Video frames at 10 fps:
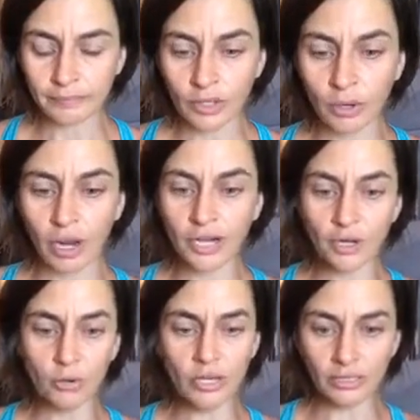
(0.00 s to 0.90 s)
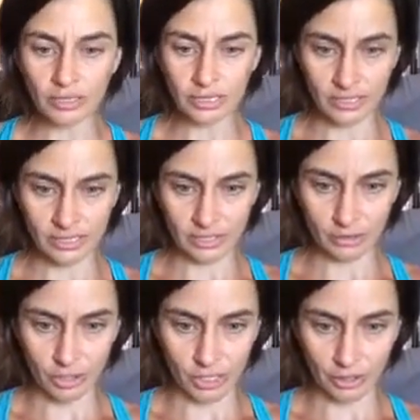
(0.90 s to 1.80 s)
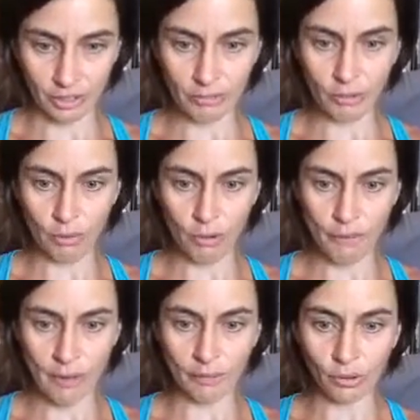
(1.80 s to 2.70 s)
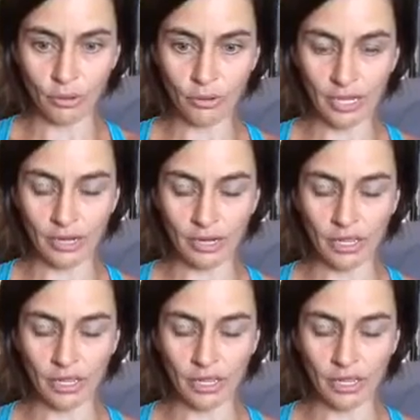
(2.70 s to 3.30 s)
I know that list can sound scary, but remember that